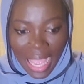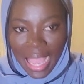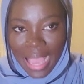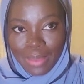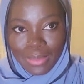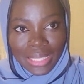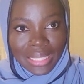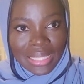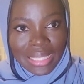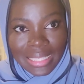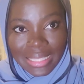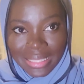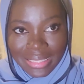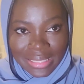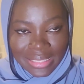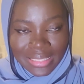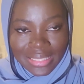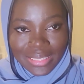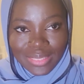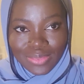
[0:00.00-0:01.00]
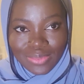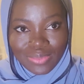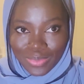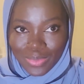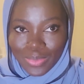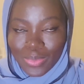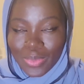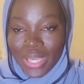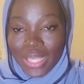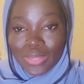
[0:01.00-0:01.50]
I mean, like,
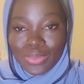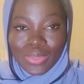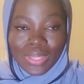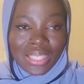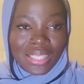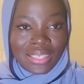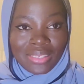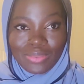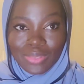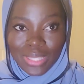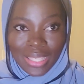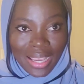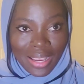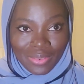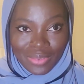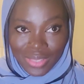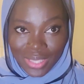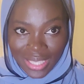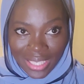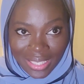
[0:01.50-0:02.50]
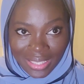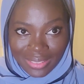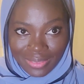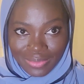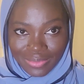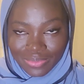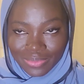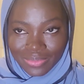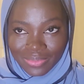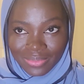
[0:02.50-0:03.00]
where do we live in Africa?
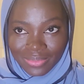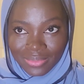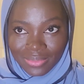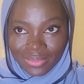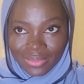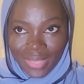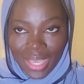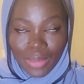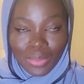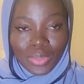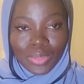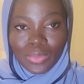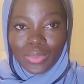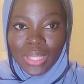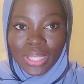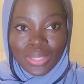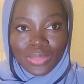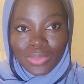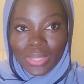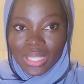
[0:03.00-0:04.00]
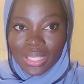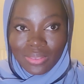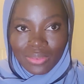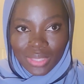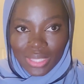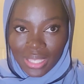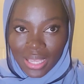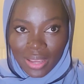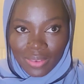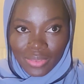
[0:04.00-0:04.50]
I mean, where do we live
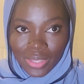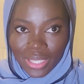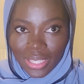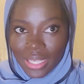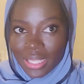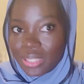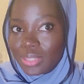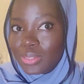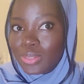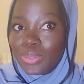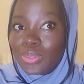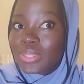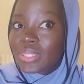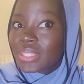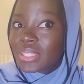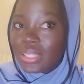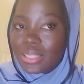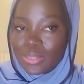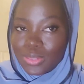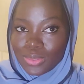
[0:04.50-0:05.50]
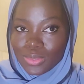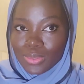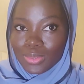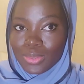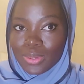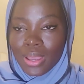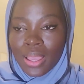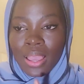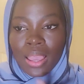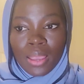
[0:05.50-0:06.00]
in Africa in those days?
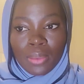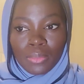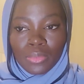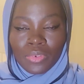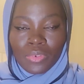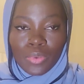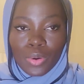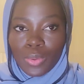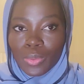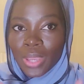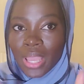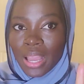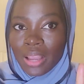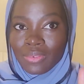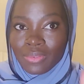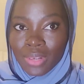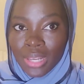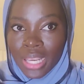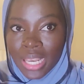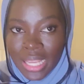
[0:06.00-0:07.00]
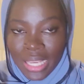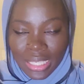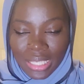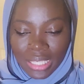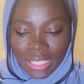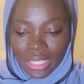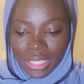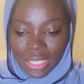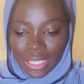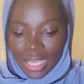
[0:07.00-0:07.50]
So before we have
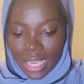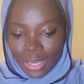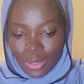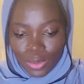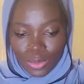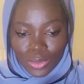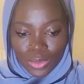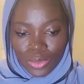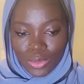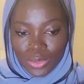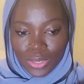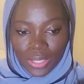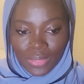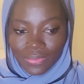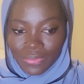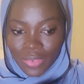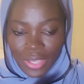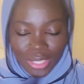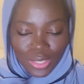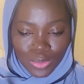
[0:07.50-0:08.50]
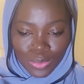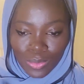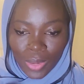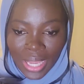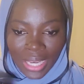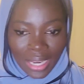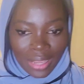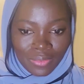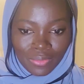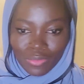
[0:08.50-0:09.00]
Lekki and all those phase
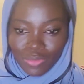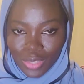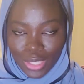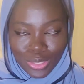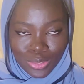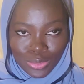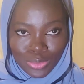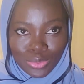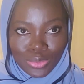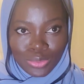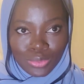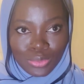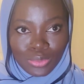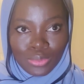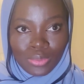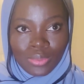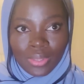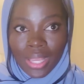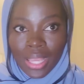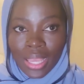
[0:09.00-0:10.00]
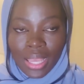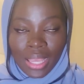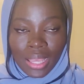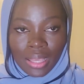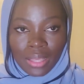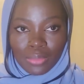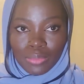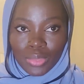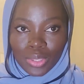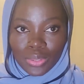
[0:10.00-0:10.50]
one and phase two
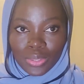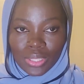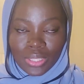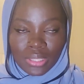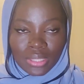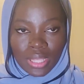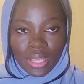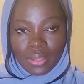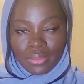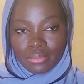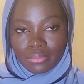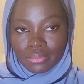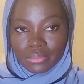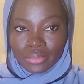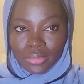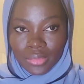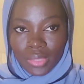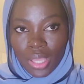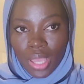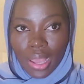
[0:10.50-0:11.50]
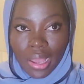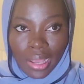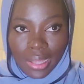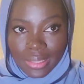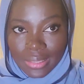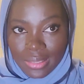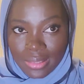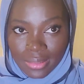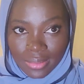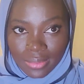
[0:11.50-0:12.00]
buildings, like
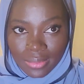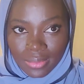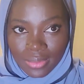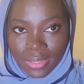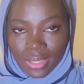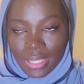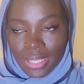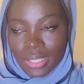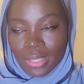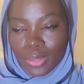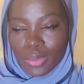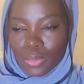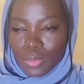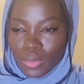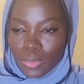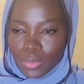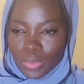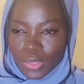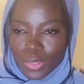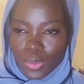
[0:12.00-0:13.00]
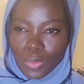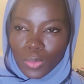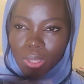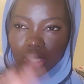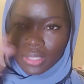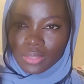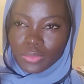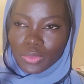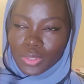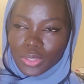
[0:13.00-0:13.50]
huts. So
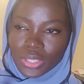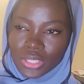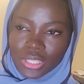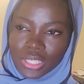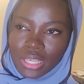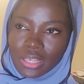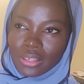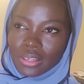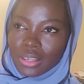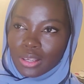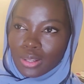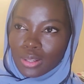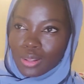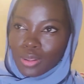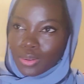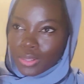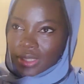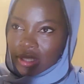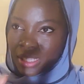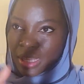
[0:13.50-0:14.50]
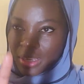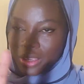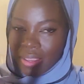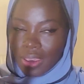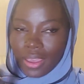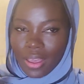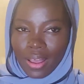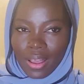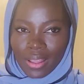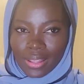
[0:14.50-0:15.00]
what if your Jannah looks like
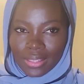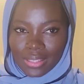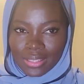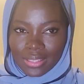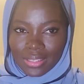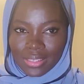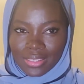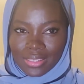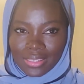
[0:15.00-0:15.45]
a hut?